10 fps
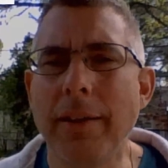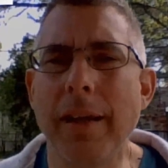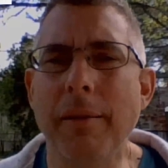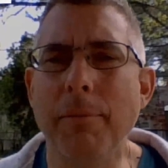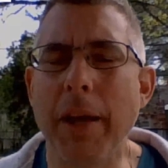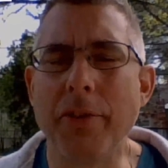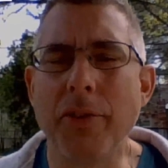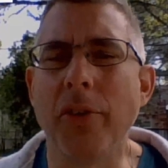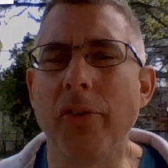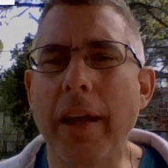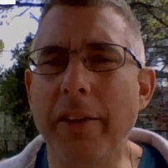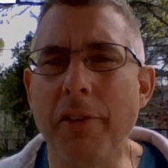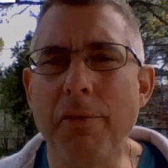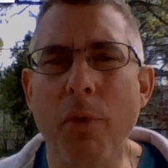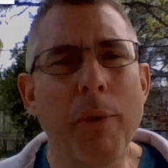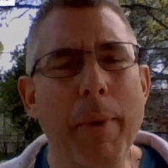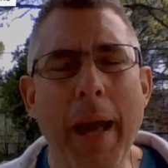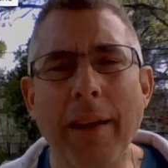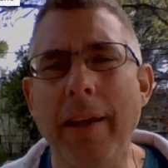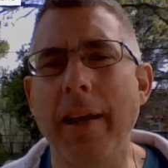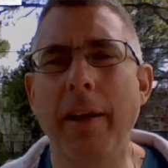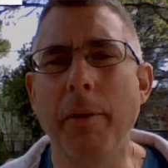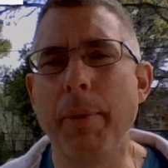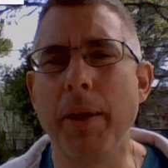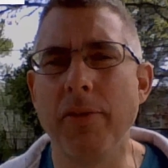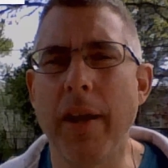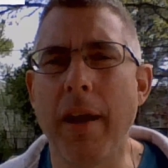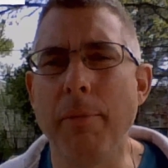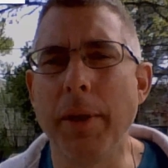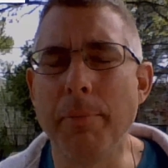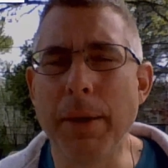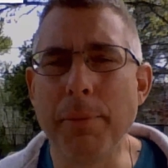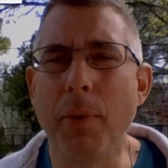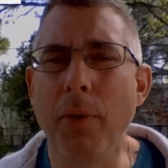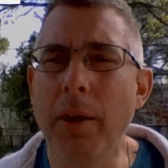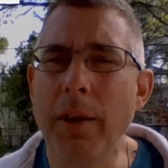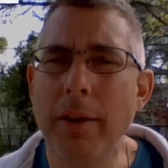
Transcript: Not sure exactly the format. It kind of depends on how many people